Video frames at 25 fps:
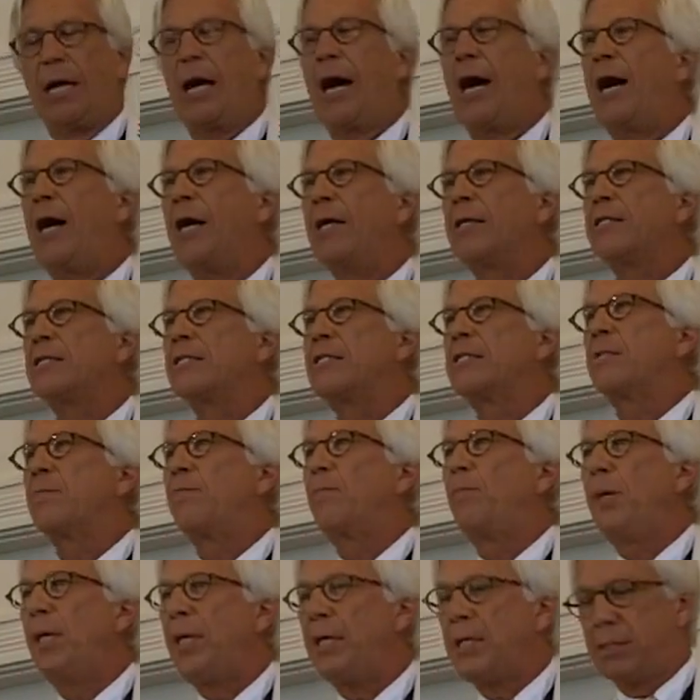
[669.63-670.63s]
God
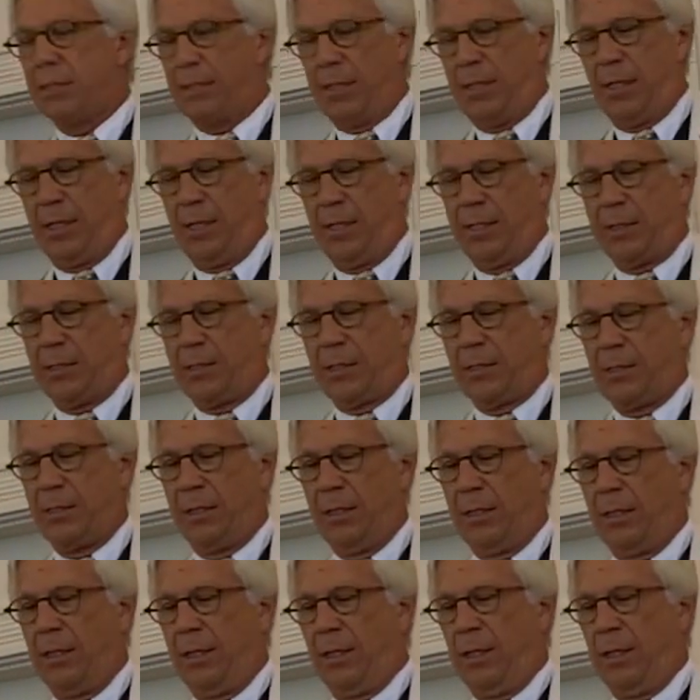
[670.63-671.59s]
speaks in us